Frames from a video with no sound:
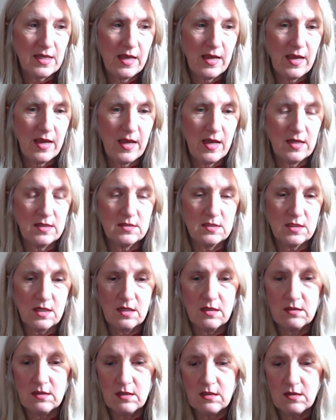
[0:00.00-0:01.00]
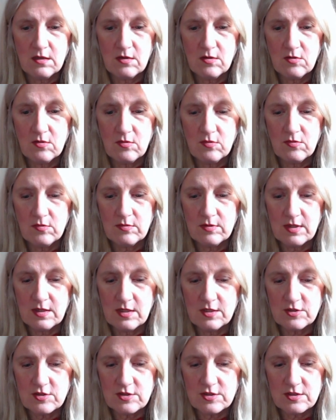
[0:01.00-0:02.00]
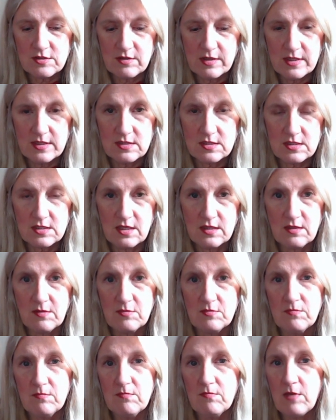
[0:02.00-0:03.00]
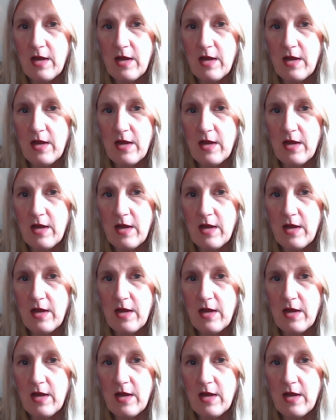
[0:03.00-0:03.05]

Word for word: And, you know, the interest rates and the